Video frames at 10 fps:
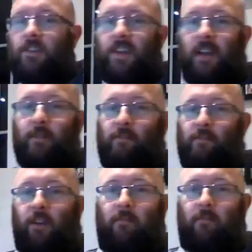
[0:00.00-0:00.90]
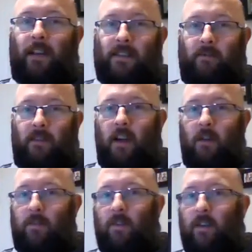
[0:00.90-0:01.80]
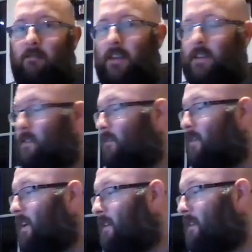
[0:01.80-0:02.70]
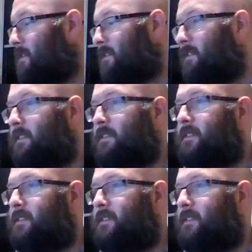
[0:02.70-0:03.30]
Shameless product placement. I hope you've got your beers at the ready, guys.